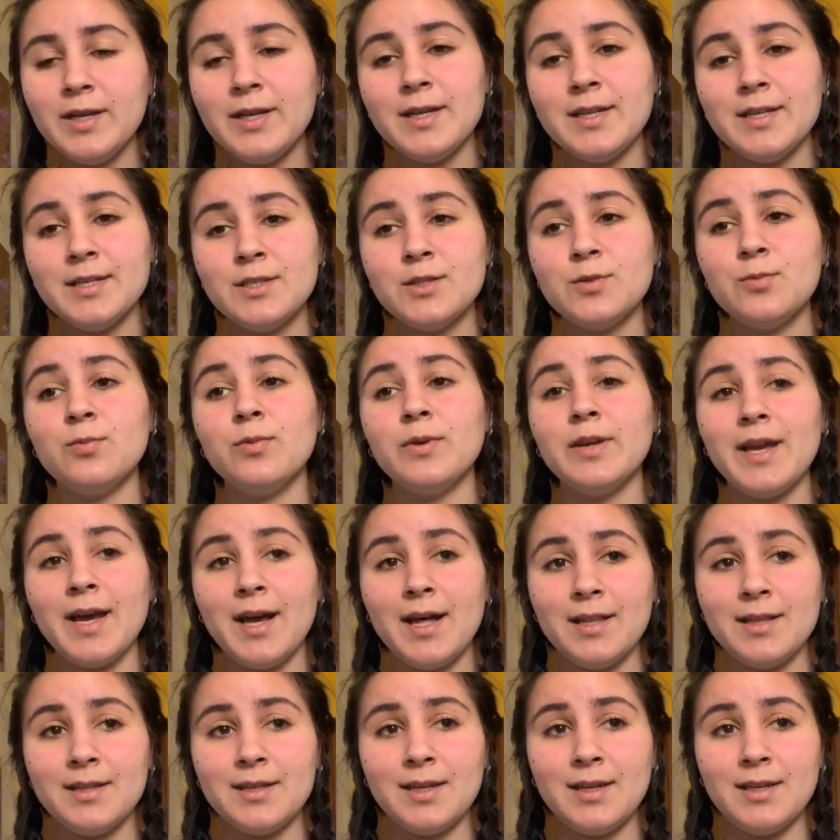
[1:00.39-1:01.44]
is
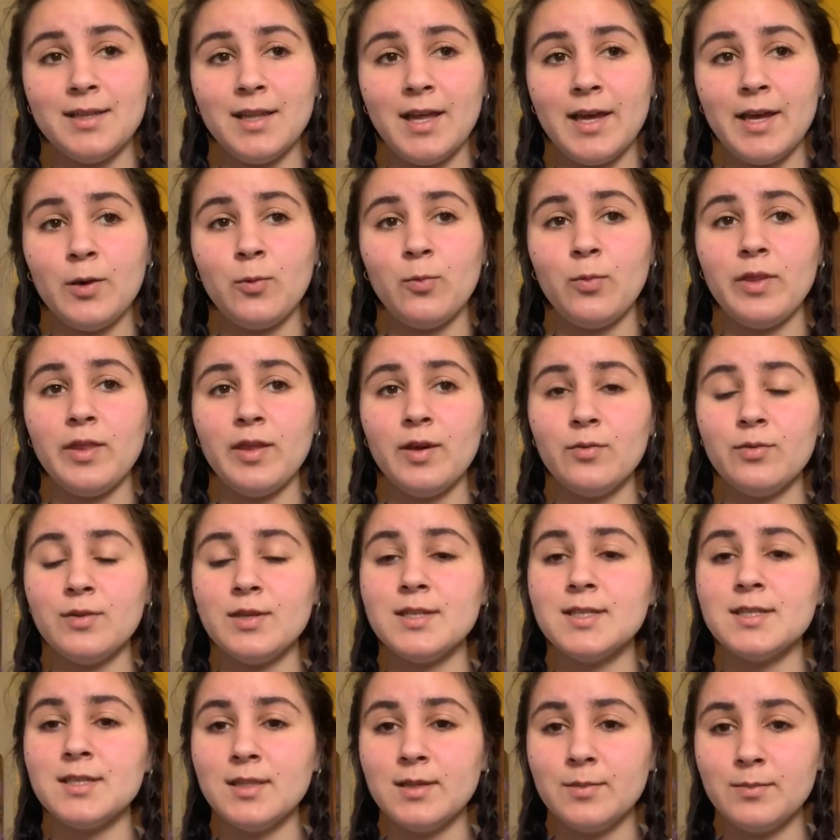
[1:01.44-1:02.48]
reality like without
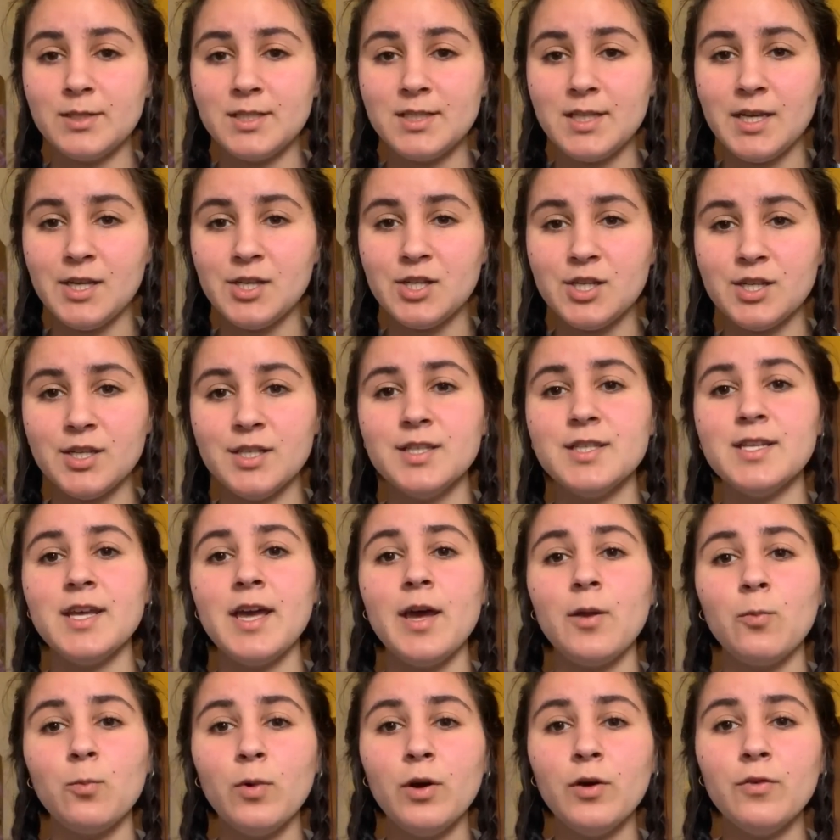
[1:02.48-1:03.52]
these limitations,
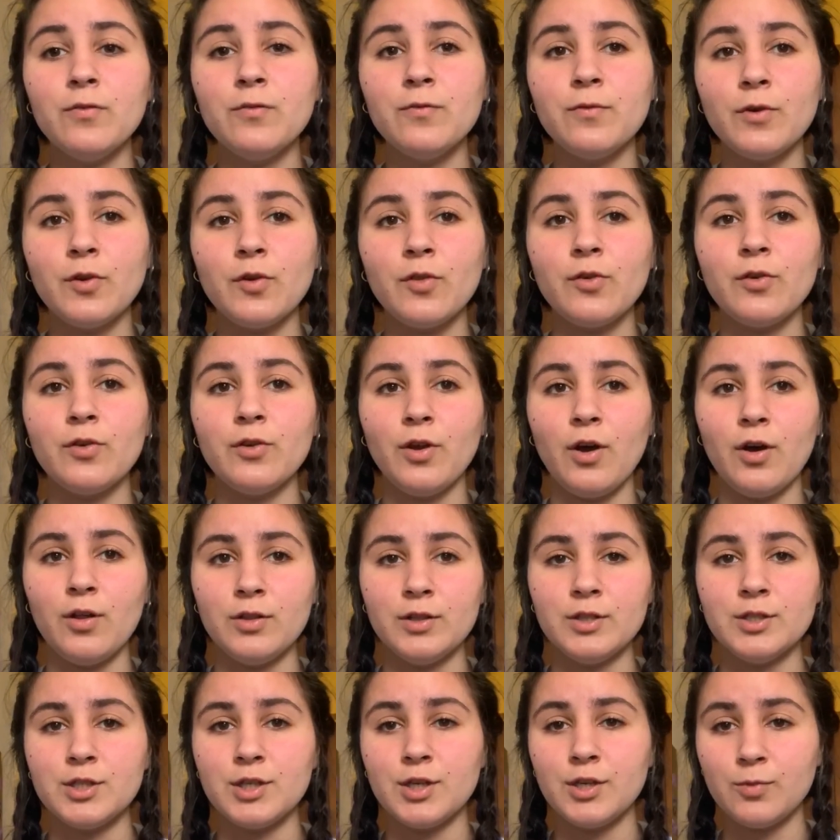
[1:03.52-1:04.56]
and what further
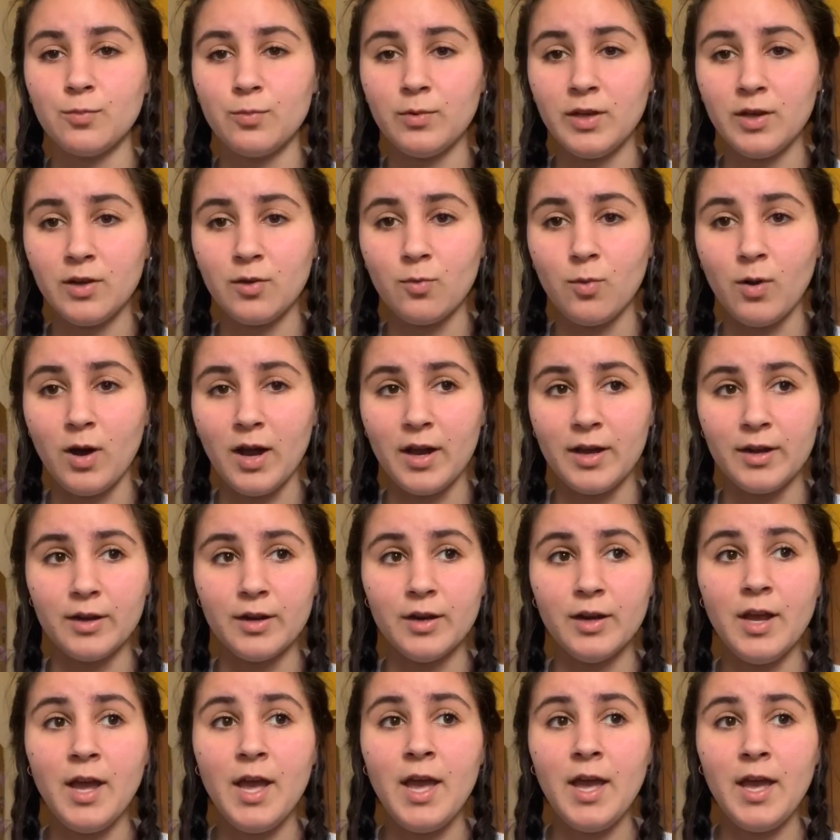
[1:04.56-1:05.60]
knowledge could we acquire
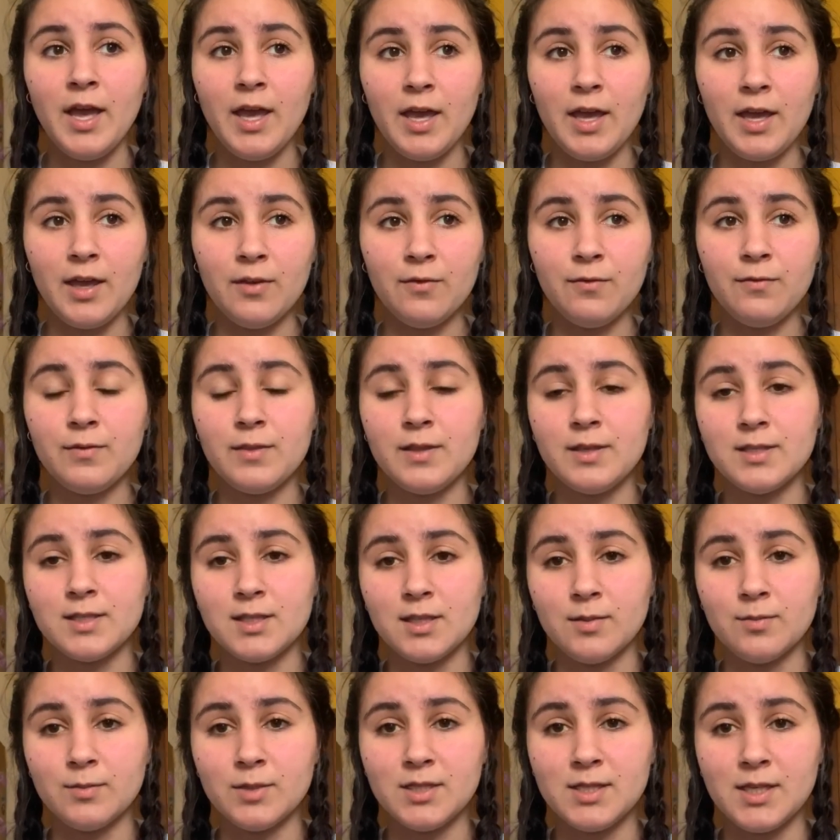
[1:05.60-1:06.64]
if these
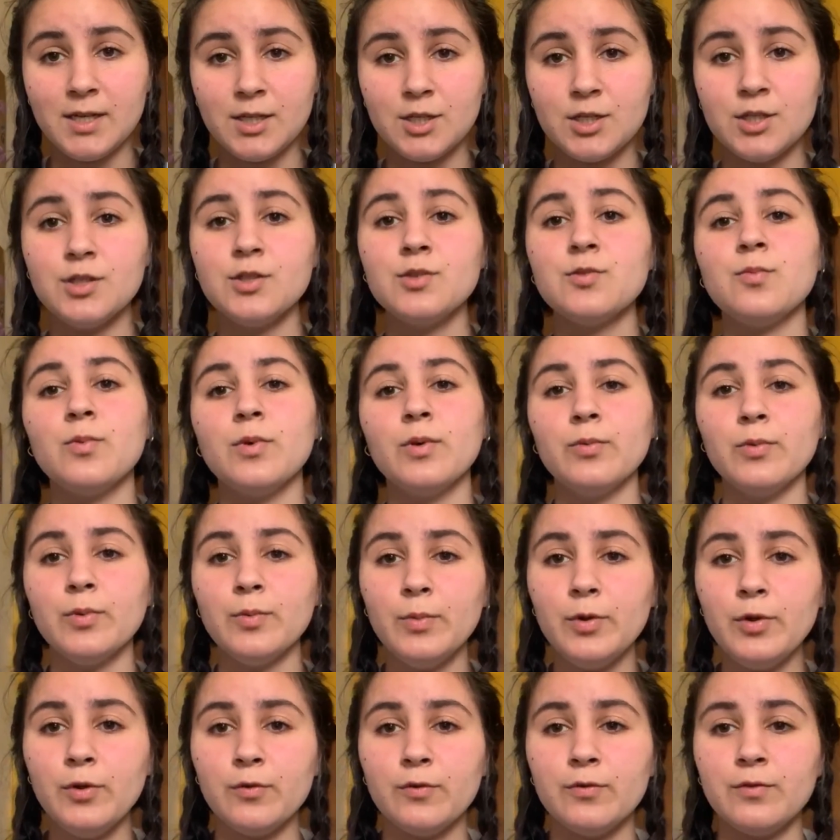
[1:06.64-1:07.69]
limitations were
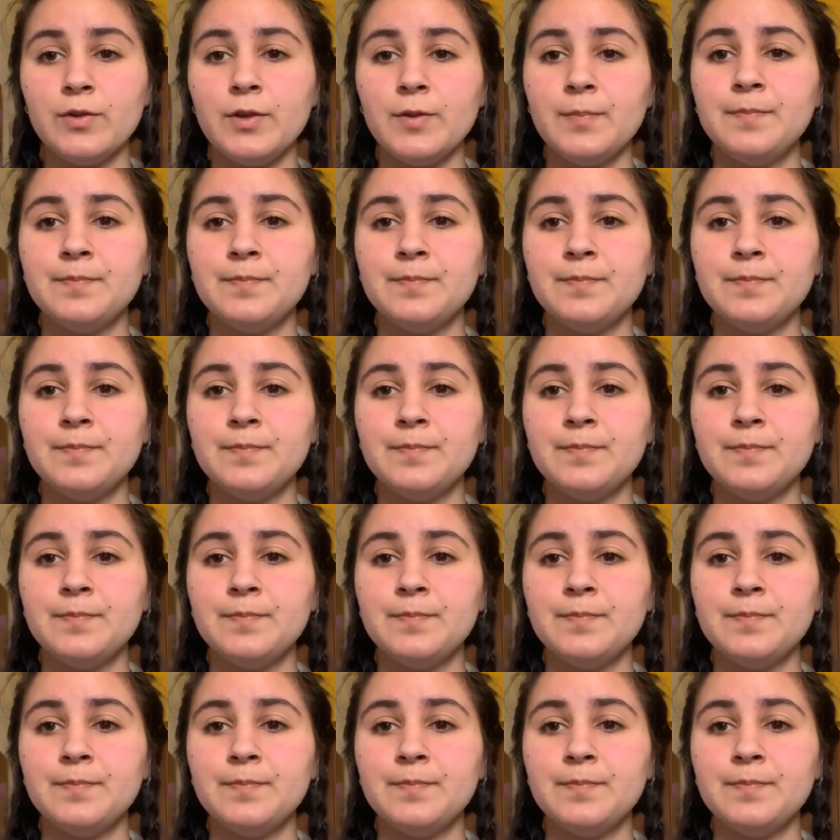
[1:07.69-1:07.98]
removed?